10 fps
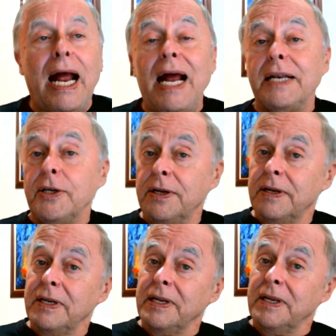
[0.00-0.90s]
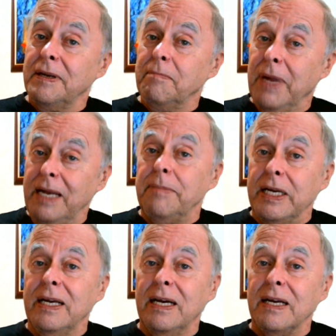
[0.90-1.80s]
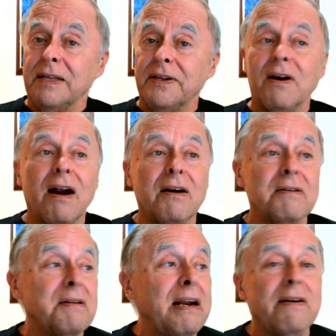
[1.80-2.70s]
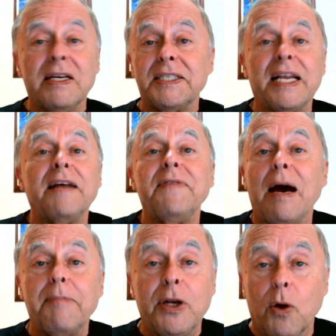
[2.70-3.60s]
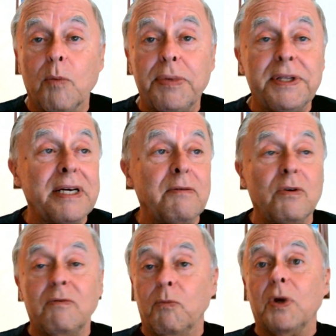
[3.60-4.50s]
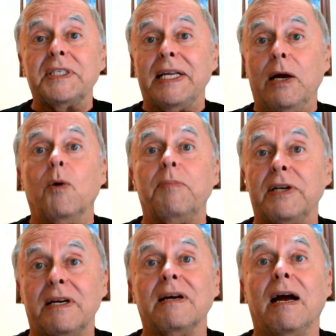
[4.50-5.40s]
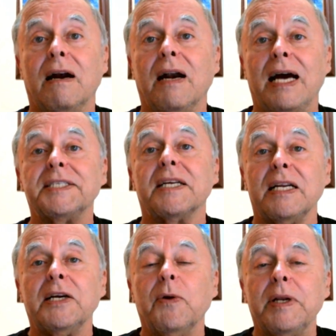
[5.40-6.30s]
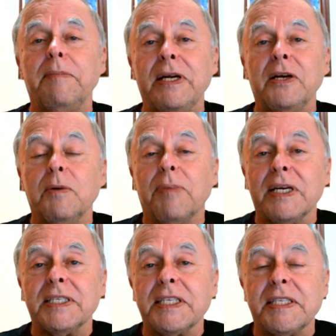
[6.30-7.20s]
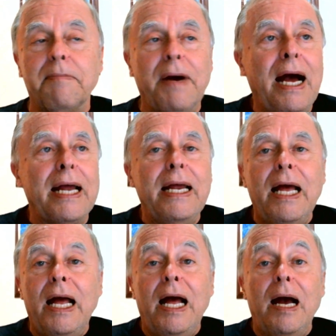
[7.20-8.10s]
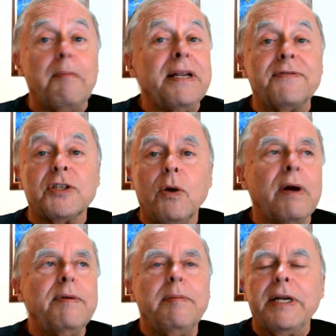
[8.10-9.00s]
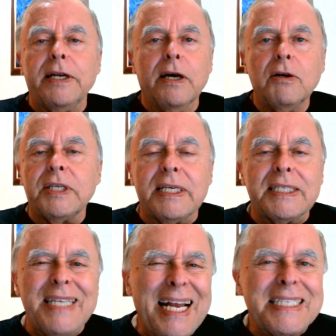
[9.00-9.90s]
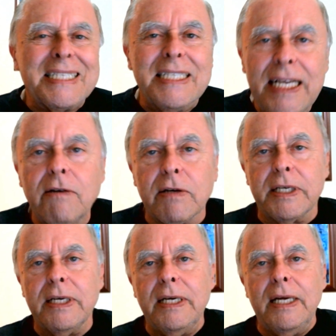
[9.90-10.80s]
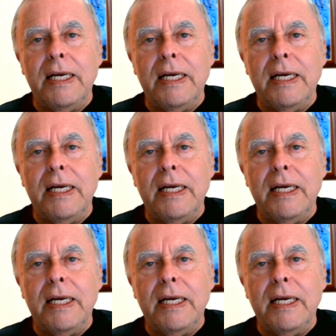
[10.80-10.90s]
And maybe there are areas that have not been opened that once they open are logically going to be good places to buy. But if so, everybody knows it. It's not a secret.